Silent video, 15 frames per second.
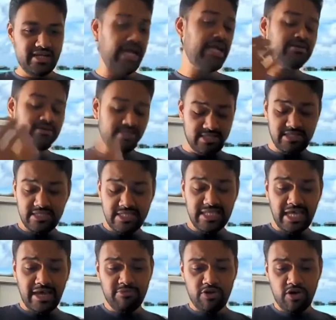And
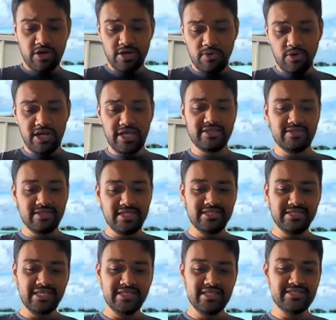I'm talking about like this,
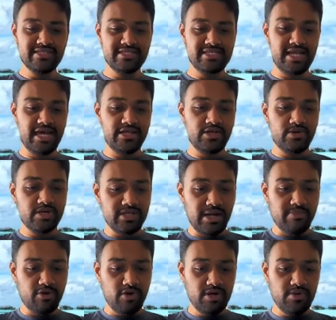in this scenario, which
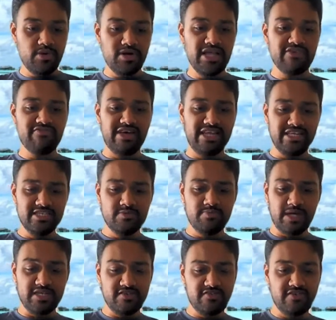I'm talking about like very
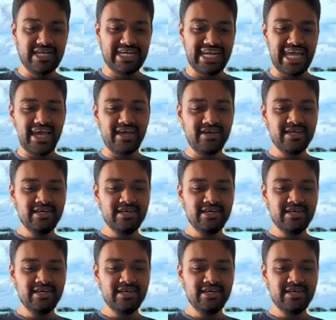specific tech